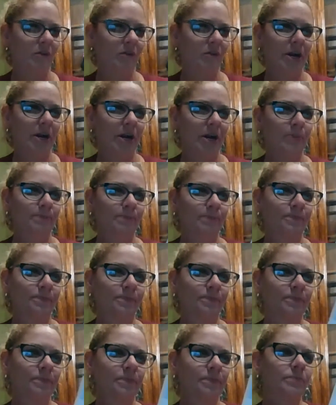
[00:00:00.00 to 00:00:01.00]
over here.
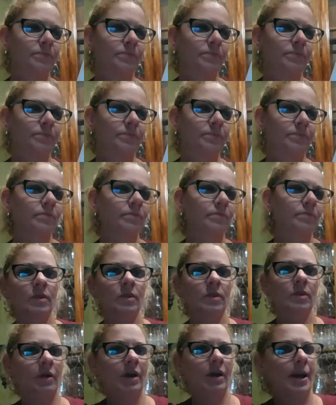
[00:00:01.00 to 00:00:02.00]

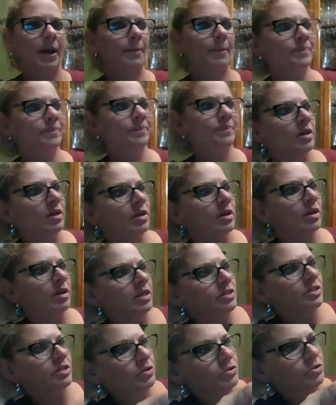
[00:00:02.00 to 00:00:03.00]
Okay.
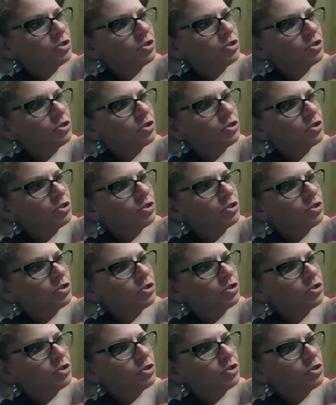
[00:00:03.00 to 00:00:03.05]
So